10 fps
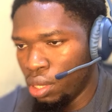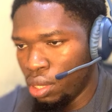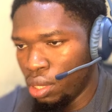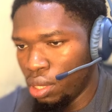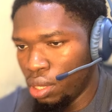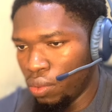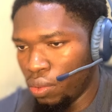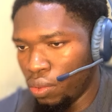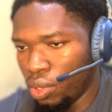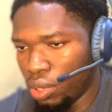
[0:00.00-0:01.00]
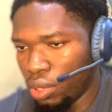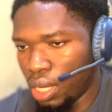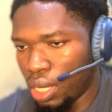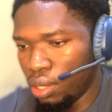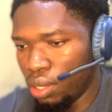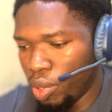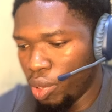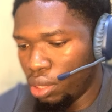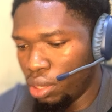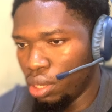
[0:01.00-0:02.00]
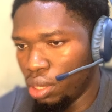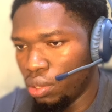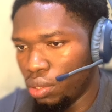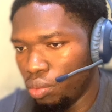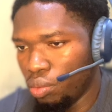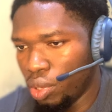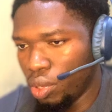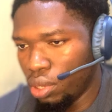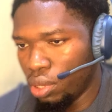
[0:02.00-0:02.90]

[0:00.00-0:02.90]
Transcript: I want to style the page a little bit.